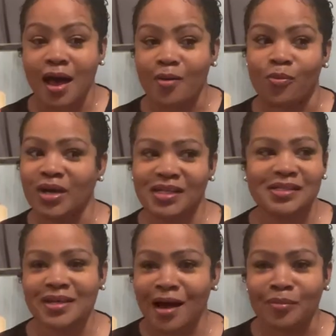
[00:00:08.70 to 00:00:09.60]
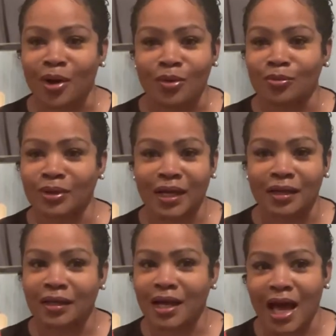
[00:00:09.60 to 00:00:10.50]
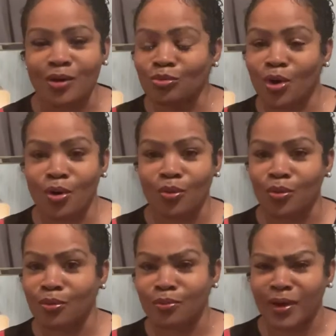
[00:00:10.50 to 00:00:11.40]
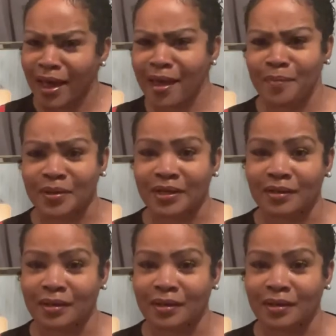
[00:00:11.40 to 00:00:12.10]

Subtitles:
Where did the time go? Like, I don't know what happened.